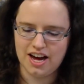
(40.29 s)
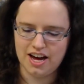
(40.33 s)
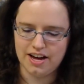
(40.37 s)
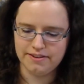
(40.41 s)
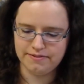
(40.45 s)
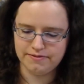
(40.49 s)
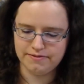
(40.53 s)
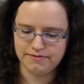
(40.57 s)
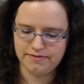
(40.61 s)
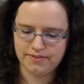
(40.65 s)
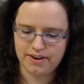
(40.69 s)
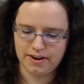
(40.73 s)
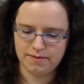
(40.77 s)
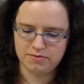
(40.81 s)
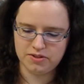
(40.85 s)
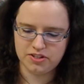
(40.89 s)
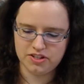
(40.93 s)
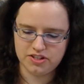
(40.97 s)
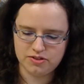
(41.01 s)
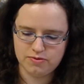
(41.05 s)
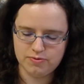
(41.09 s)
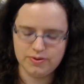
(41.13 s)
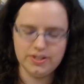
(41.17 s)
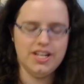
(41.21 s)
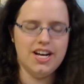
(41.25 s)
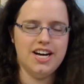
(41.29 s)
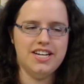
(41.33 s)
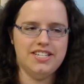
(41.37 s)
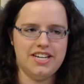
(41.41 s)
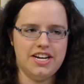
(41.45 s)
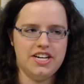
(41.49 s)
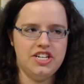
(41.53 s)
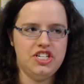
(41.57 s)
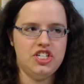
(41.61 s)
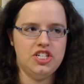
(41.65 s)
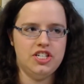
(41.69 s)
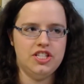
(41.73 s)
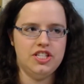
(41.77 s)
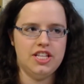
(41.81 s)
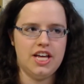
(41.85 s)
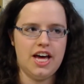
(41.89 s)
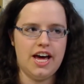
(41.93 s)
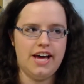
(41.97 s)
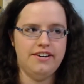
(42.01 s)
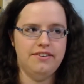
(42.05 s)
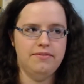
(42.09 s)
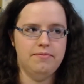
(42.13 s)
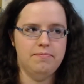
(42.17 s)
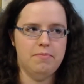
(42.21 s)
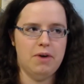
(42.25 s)
I've come to this realization
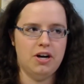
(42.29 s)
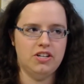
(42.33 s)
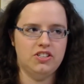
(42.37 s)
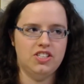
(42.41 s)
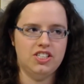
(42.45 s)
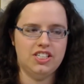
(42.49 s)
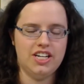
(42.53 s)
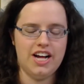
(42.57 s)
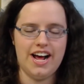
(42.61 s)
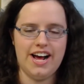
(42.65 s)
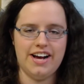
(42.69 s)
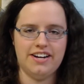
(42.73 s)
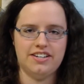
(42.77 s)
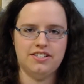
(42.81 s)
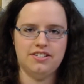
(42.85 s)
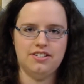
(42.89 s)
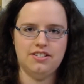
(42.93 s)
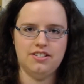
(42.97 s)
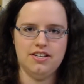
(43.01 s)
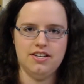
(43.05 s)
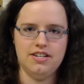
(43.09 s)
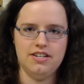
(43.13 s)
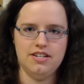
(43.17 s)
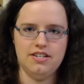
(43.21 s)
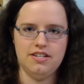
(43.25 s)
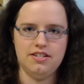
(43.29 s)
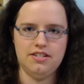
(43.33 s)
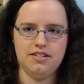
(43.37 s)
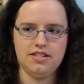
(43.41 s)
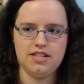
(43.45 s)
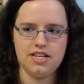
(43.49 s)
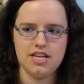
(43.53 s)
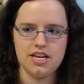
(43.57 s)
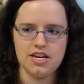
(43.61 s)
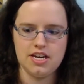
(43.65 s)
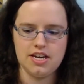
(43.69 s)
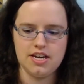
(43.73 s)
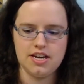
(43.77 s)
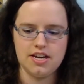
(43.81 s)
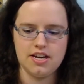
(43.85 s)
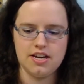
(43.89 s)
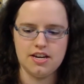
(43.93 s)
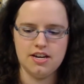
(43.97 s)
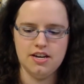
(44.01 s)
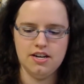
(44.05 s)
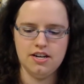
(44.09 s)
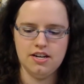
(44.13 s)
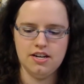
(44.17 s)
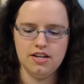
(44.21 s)
that Monsta-X is the